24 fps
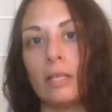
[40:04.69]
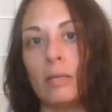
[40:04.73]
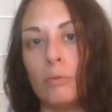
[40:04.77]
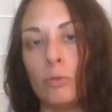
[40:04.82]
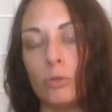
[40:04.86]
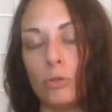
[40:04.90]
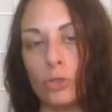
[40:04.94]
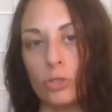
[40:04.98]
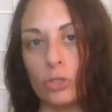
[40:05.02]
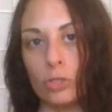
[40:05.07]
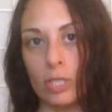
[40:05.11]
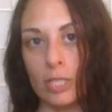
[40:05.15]

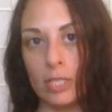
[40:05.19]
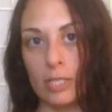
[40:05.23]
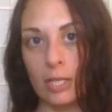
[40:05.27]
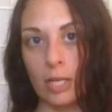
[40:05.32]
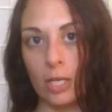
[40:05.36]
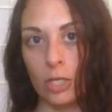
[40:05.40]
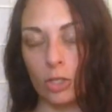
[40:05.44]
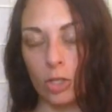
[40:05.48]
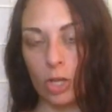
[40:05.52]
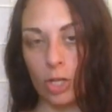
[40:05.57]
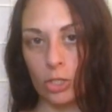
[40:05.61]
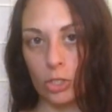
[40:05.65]
emotionally,
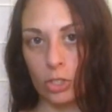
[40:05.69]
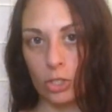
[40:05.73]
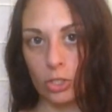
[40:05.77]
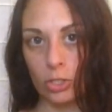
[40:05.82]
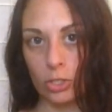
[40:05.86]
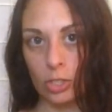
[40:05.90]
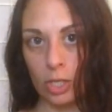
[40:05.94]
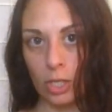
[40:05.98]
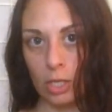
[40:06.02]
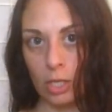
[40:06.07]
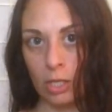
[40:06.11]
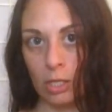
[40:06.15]

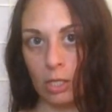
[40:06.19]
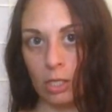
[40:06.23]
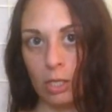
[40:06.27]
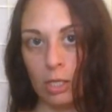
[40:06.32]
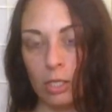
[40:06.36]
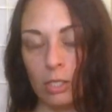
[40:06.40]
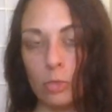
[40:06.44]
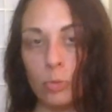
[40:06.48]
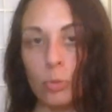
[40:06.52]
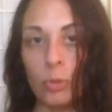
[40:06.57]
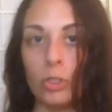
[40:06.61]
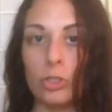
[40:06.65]
psychologically,
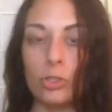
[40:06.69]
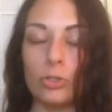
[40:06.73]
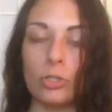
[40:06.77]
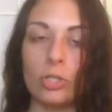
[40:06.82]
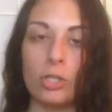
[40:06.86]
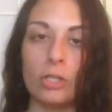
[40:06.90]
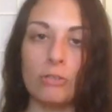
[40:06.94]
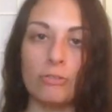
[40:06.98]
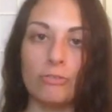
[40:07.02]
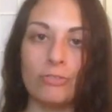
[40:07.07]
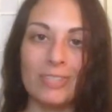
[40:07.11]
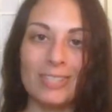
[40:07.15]
spiritually,
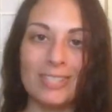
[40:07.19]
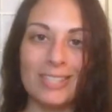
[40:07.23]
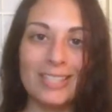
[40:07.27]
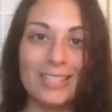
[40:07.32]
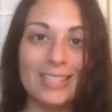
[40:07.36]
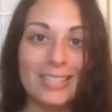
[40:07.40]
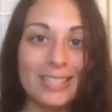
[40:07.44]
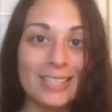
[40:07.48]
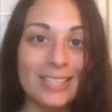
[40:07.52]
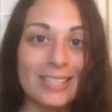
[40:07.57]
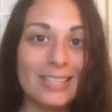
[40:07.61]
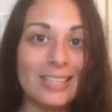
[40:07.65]
or
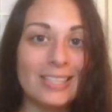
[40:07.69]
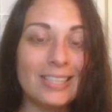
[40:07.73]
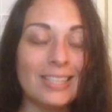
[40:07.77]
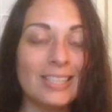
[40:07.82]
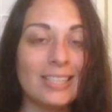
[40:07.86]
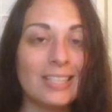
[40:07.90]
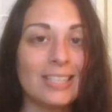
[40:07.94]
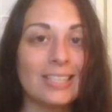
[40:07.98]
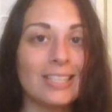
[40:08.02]
physically,